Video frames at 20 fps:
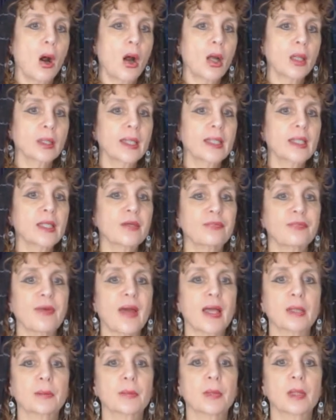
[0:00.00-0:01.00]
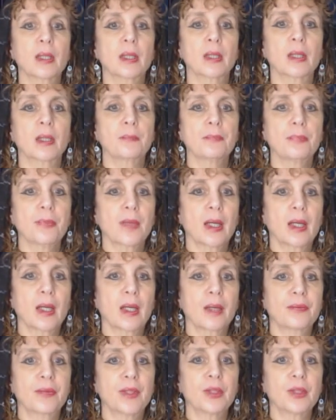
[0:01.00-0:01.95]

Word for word: Our Lady of Fatima uh,